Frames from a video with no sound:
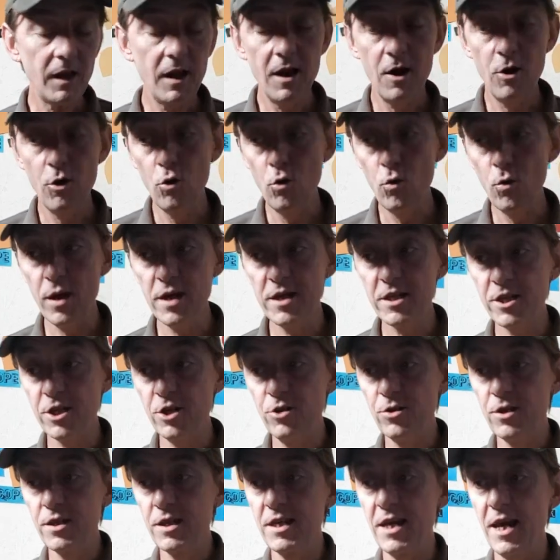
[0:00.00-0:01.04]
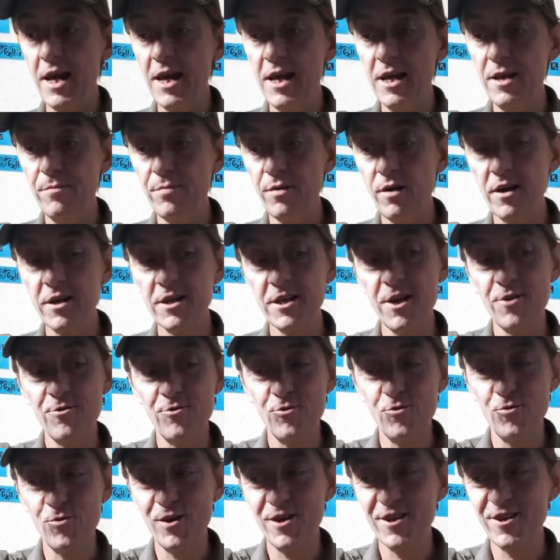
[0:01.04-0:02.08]
I always use tape. I don't
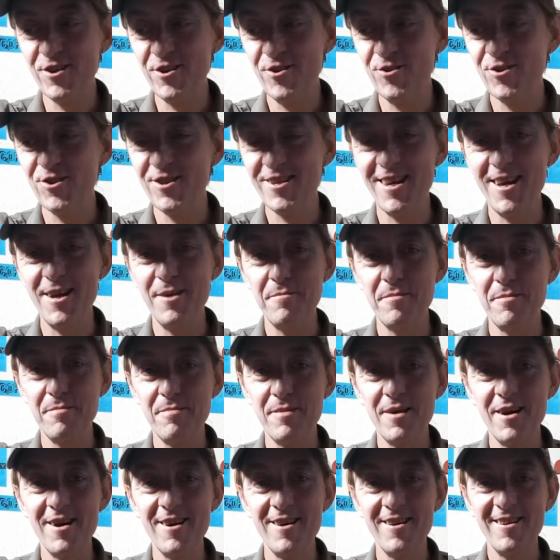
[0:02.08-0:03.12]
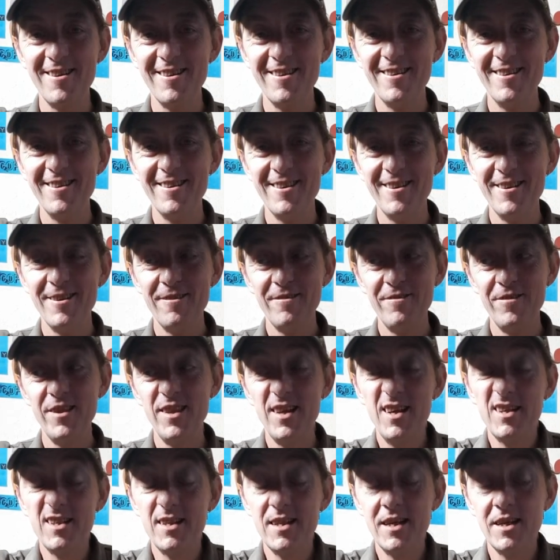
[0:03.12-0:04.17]
always use tape, but for
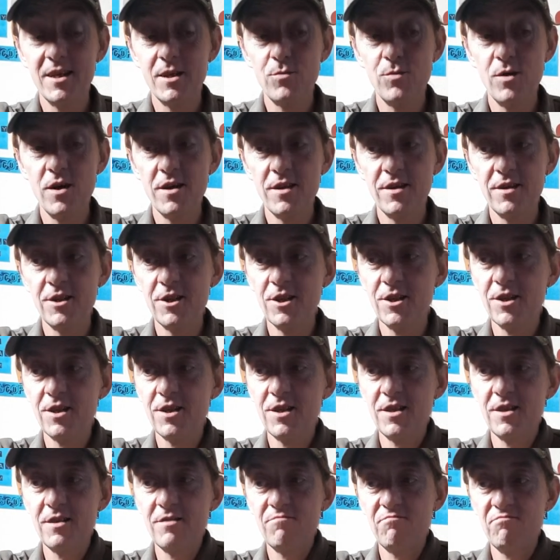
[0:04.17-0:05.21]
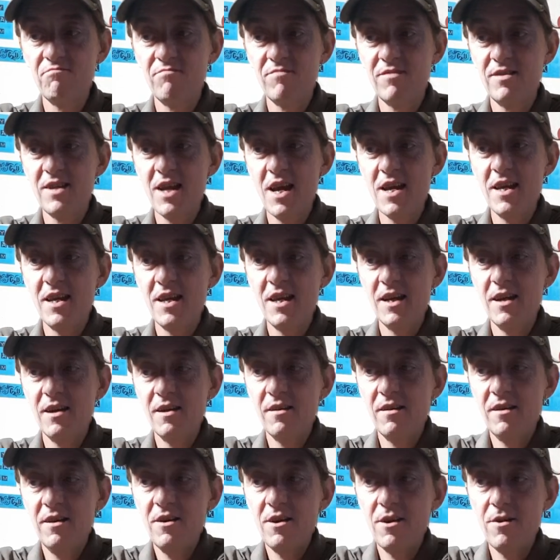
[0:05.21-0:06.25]
this it's worth just taking,
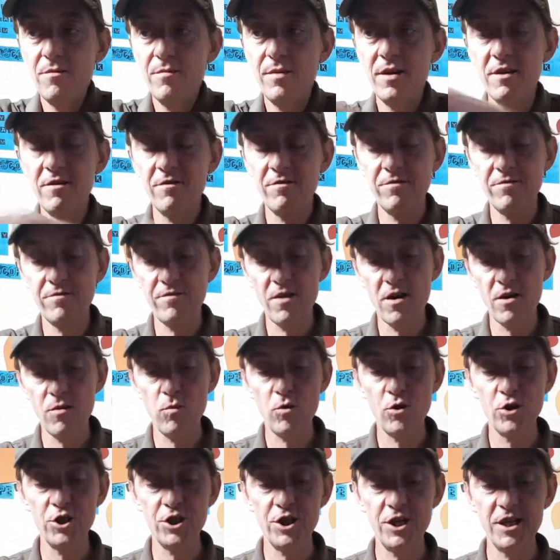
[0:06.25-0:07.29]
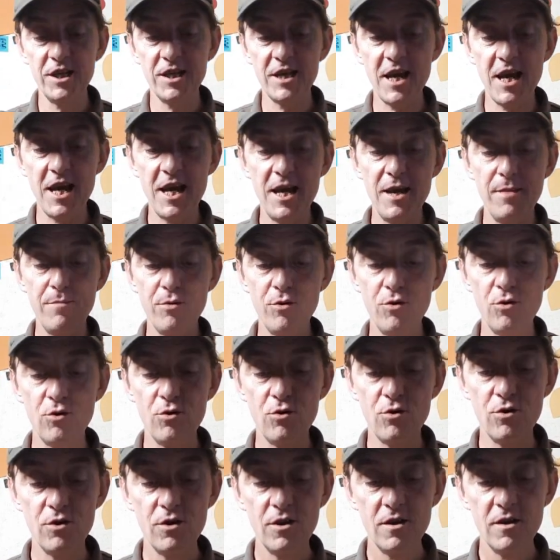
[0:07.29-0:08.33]
you know, a bit of washi tape
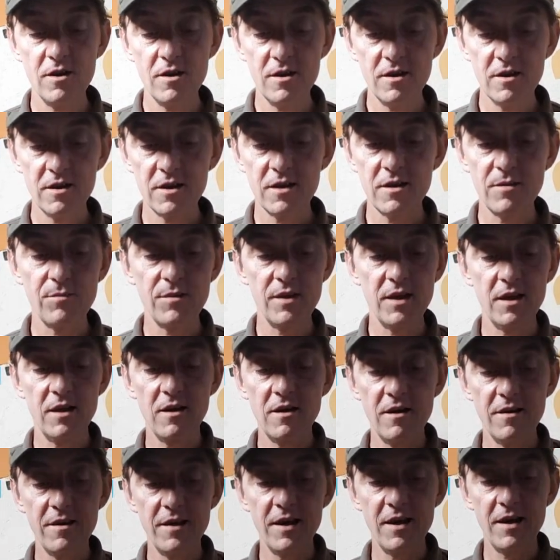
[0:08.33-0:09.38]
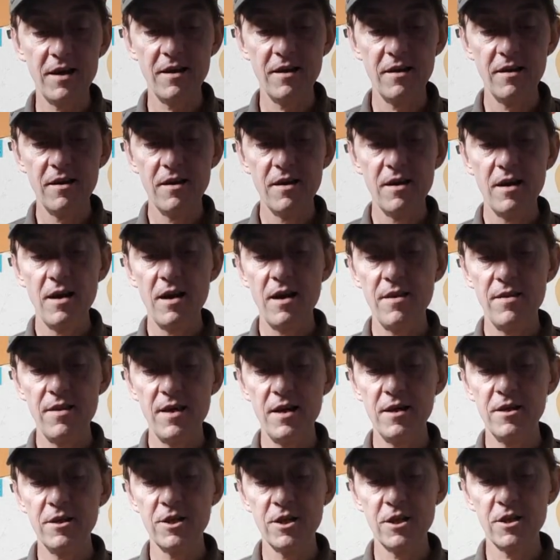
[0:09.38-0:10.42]
or something like that, and
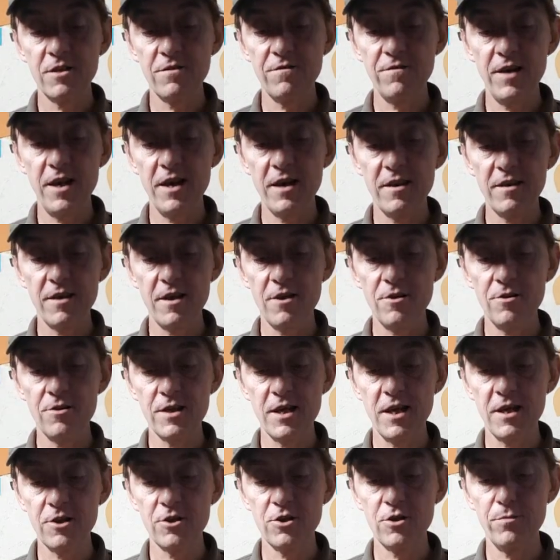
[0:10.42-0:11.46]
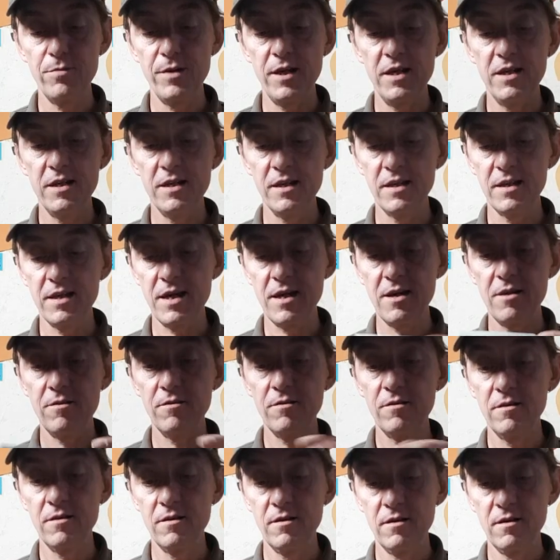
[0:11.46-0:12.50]
then just flip those extra pieces out.